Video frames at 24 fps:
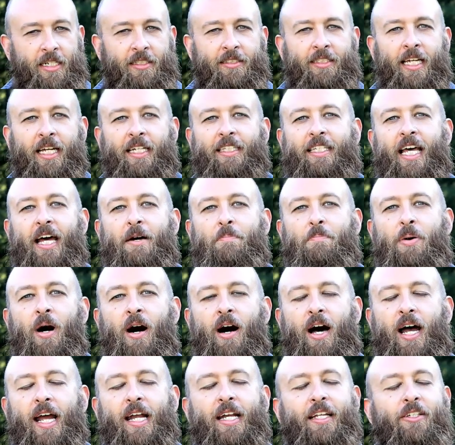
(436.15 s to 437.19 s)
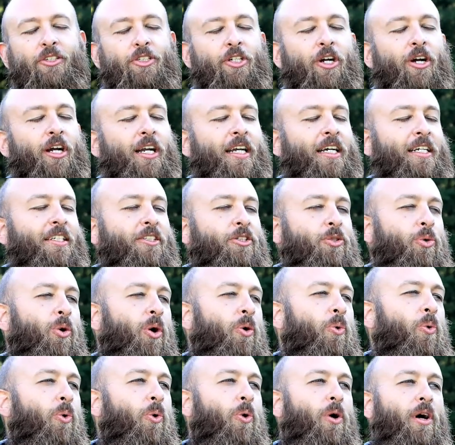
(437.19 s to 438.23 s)
Take that pine and turn it into
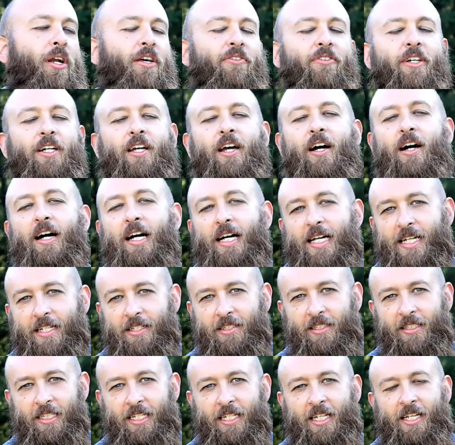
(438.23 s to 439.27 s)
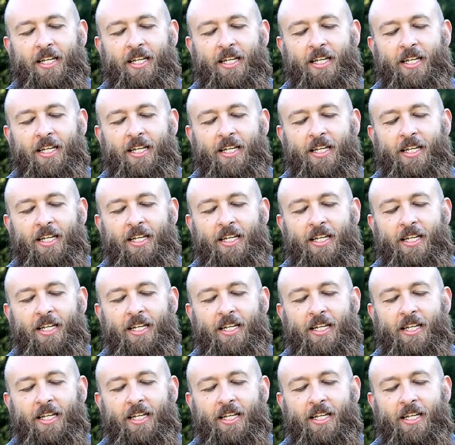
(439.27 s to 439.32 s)
a one-of-a-kind